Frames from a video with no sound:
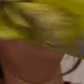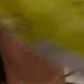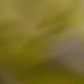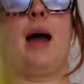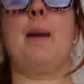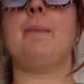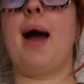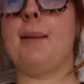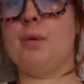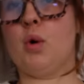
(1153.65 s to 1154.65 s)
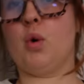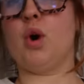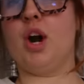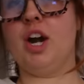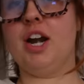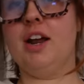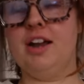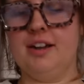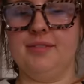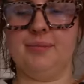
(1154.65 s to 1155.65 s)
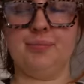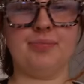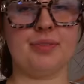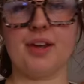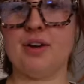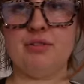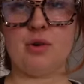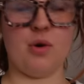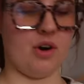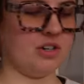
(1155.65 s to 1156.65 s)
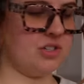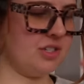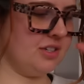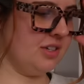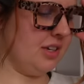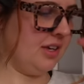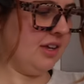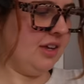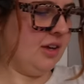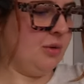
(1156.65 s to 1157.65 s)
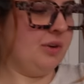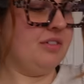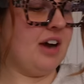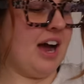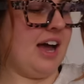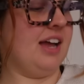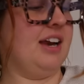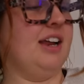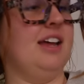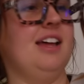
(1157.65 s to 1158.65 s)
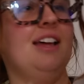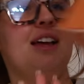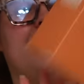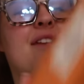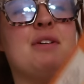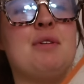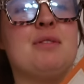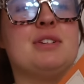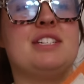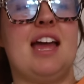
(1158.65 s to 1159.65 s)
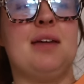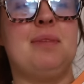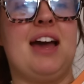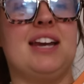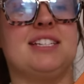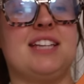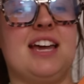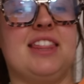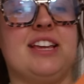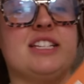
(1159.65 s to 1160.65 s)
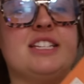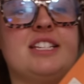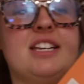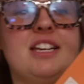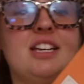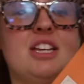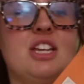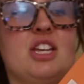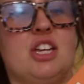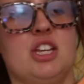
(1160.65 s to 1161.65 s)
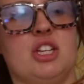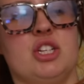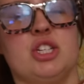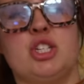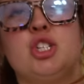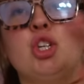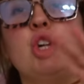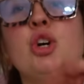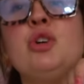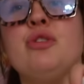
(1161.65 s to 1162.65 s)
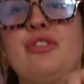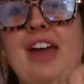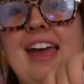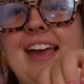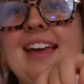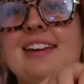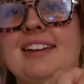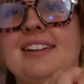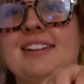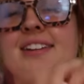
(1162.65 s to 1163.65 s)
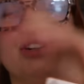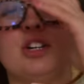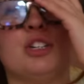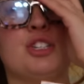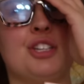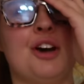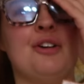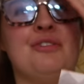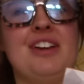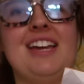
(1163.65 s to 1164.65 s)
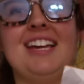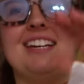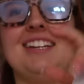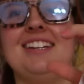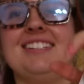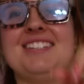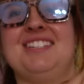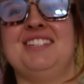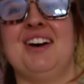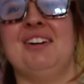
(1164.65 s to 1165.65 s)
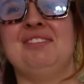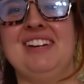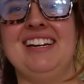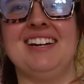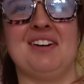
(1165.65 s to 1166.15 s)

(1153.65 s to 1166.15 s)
We got popcorn, of course. We've got, everyone was telling me how to say this, sous vide or sous vide. Is it sous vide?